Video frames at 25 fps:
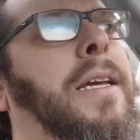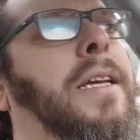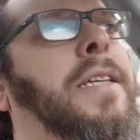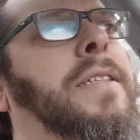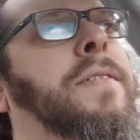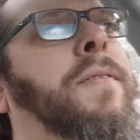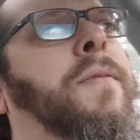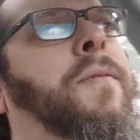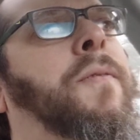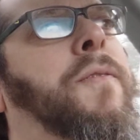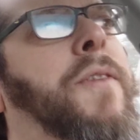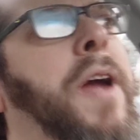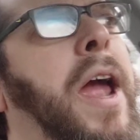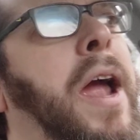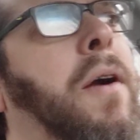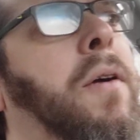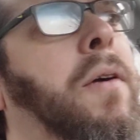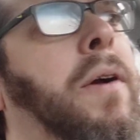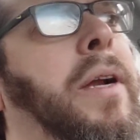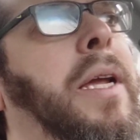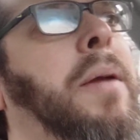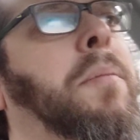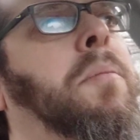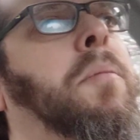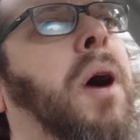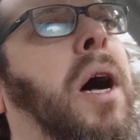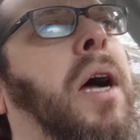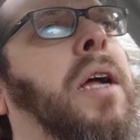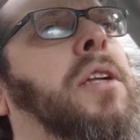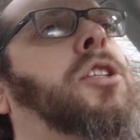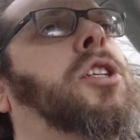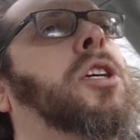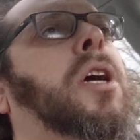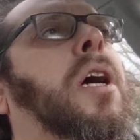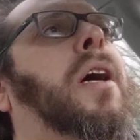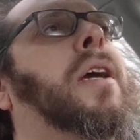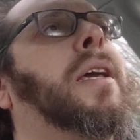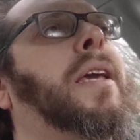is very
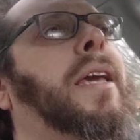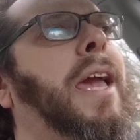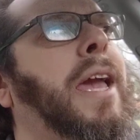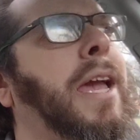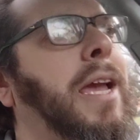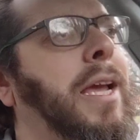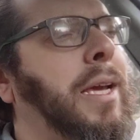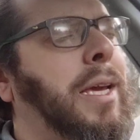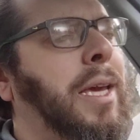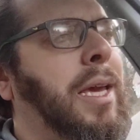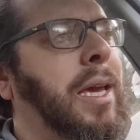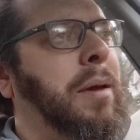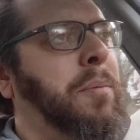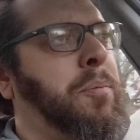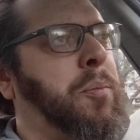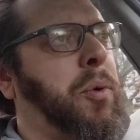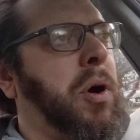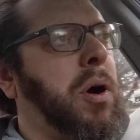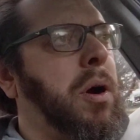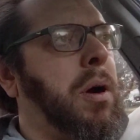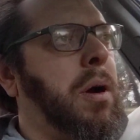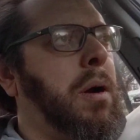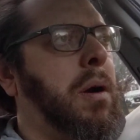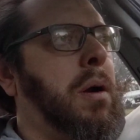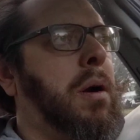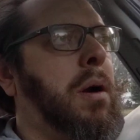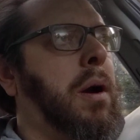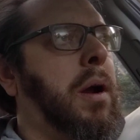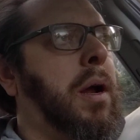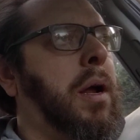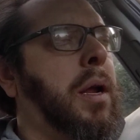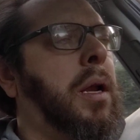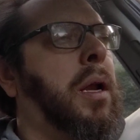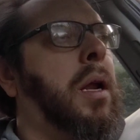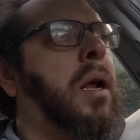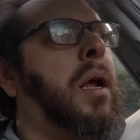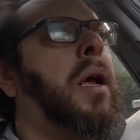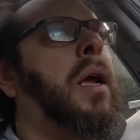much a gatekeeper,
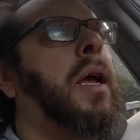right?